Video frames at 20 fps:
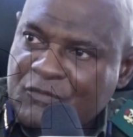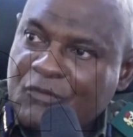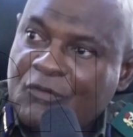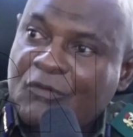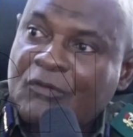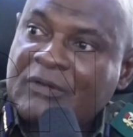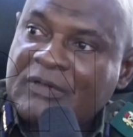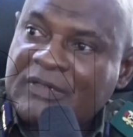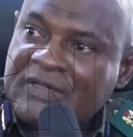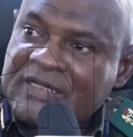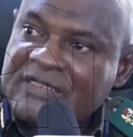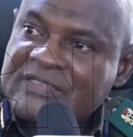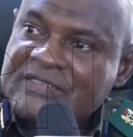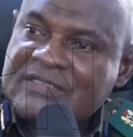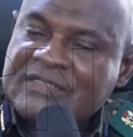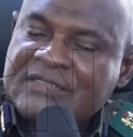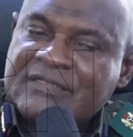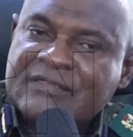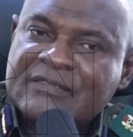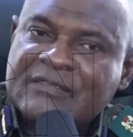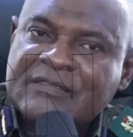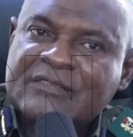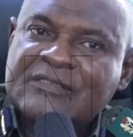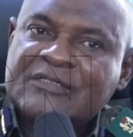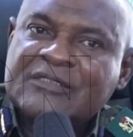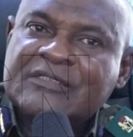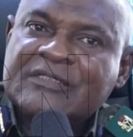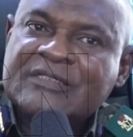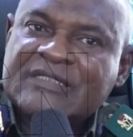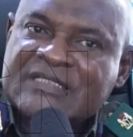unless
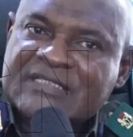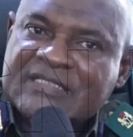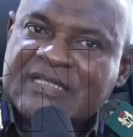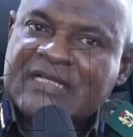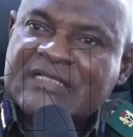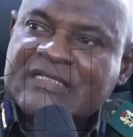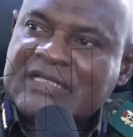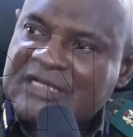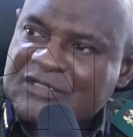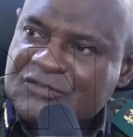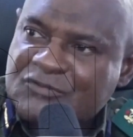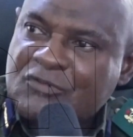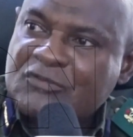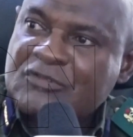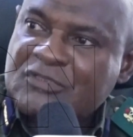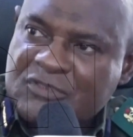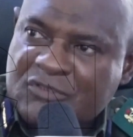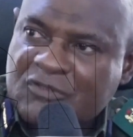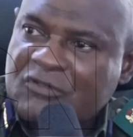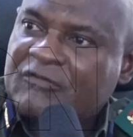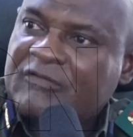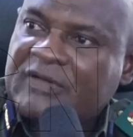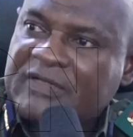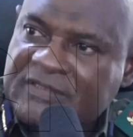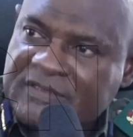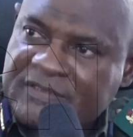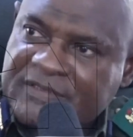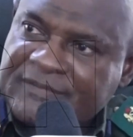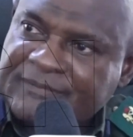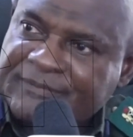research has not discovered
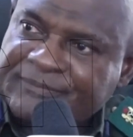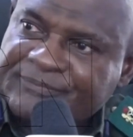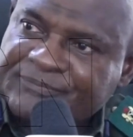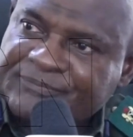it.